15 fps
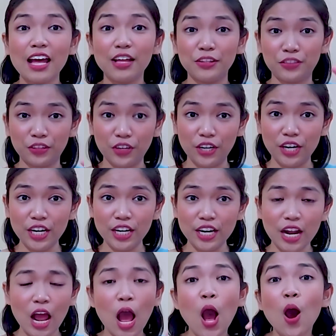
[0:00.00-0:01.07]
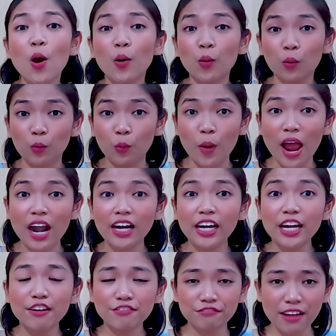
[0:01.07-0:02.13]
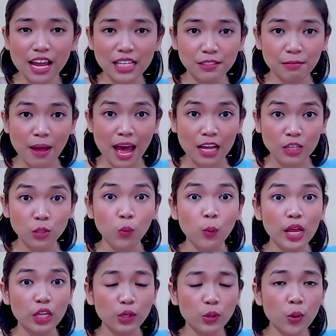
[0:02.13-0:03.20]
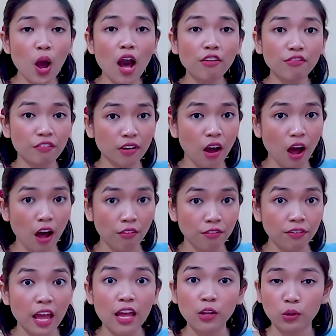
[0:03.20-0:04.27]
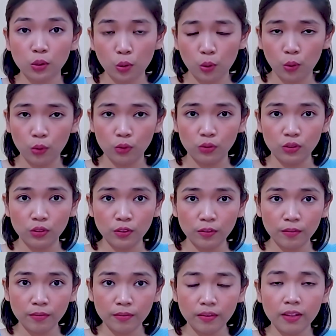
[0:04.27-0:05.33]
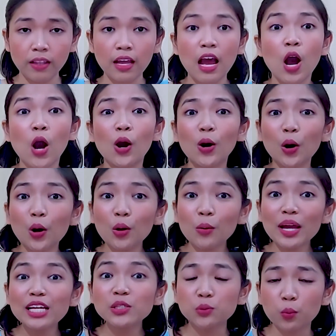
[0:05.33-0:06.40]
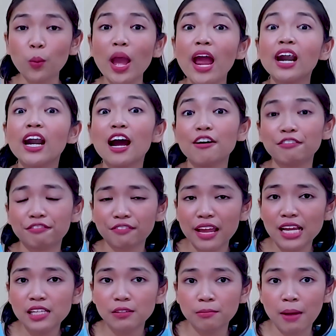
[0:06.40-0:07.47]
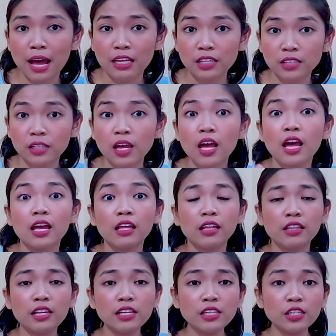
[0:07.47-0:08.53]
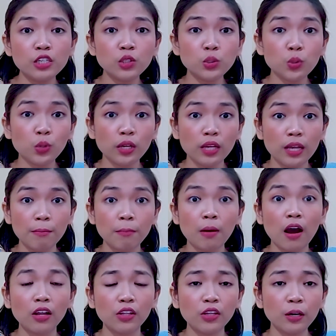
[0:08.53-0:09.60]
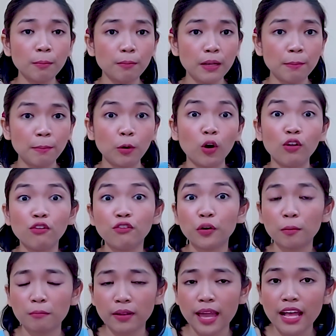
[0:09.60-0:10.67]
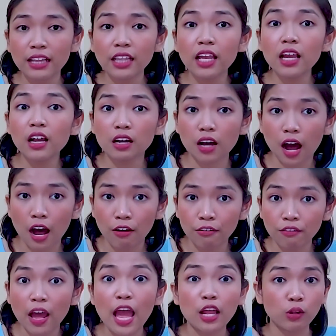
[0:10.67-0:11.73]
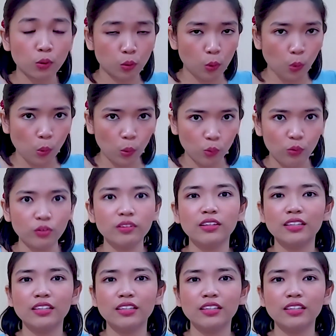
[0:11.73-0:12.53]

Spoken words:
Third, wearing face masks when you have cough and cold. Always wear a face mask. This is to keep other people from getting cough and cold.